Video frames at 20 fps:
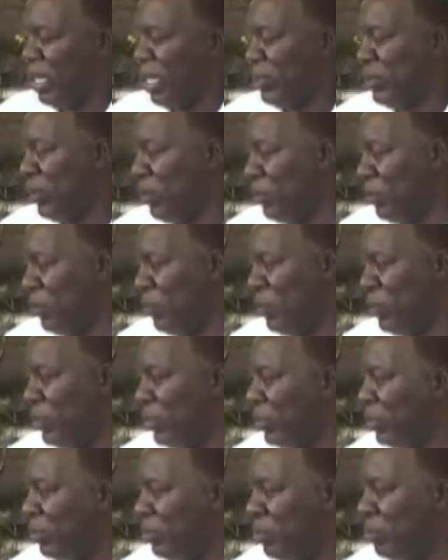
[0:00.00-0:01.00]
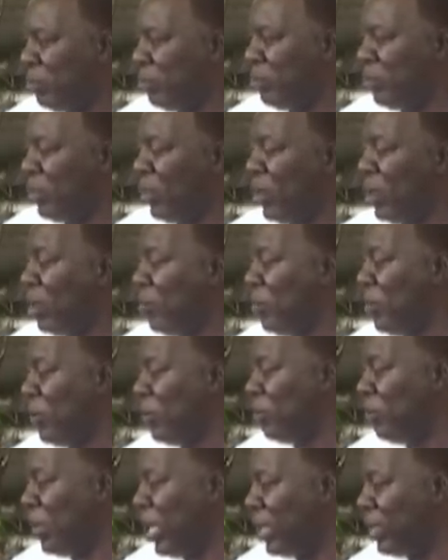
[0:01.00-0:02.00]
there are some who would talk
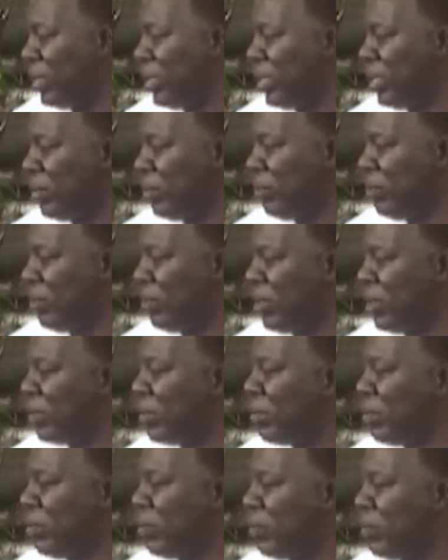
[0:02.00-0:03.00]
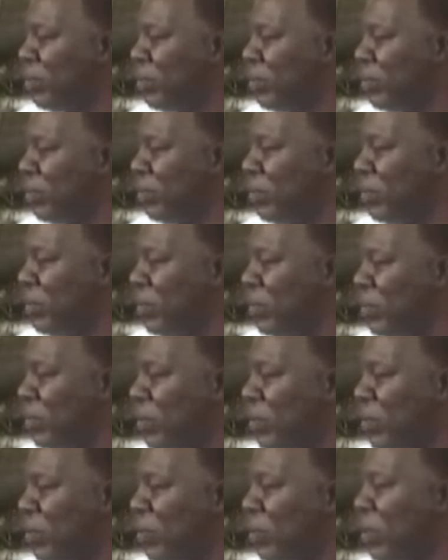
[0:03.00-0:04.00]
about bad things, but
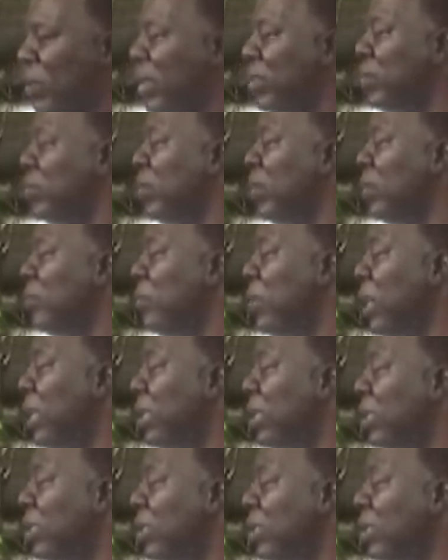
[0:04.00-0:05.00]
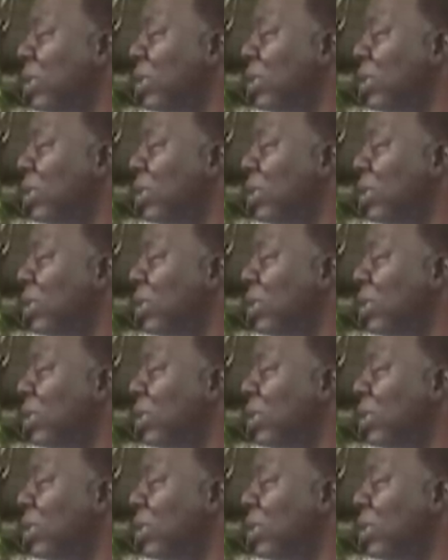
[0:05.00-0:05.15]
who hasn't done bad?